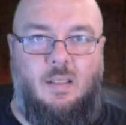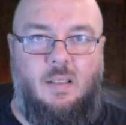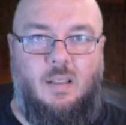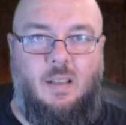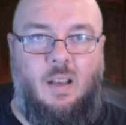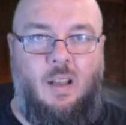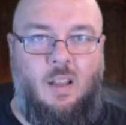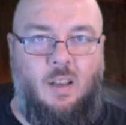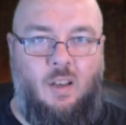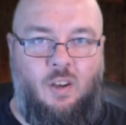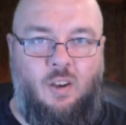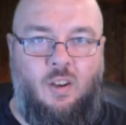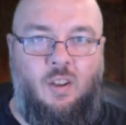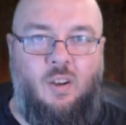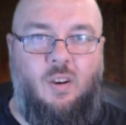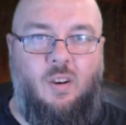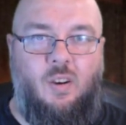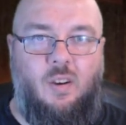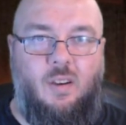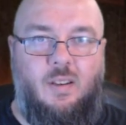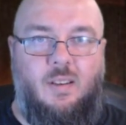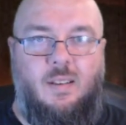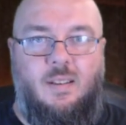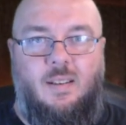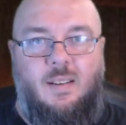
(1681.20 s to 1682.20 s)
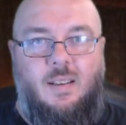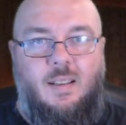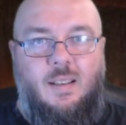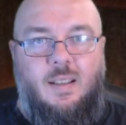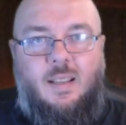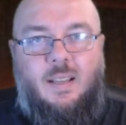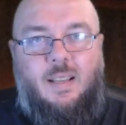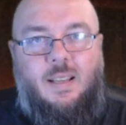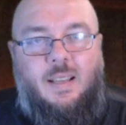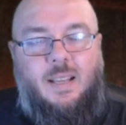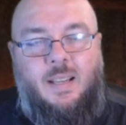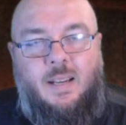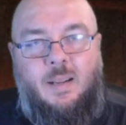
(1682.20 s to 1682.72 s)
a lot
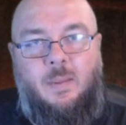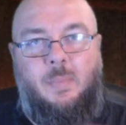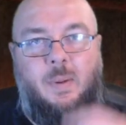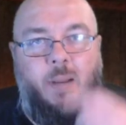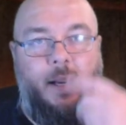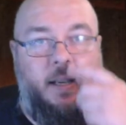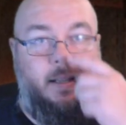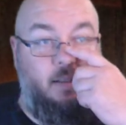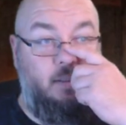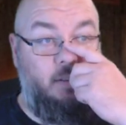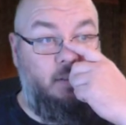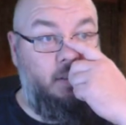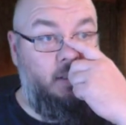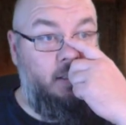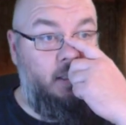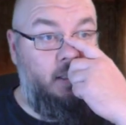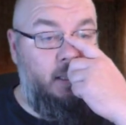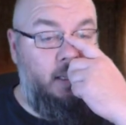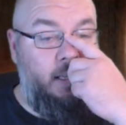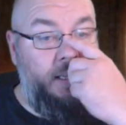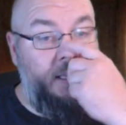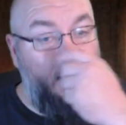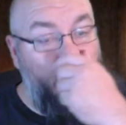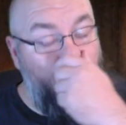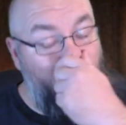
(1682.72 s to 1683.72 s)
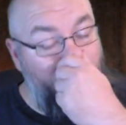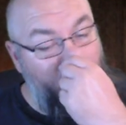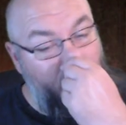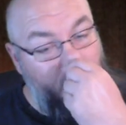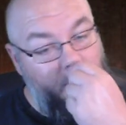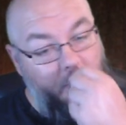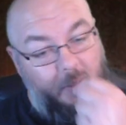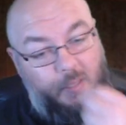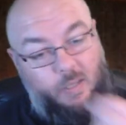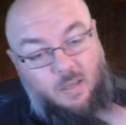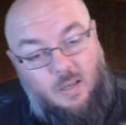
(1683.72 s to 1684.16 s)
in a battle. The,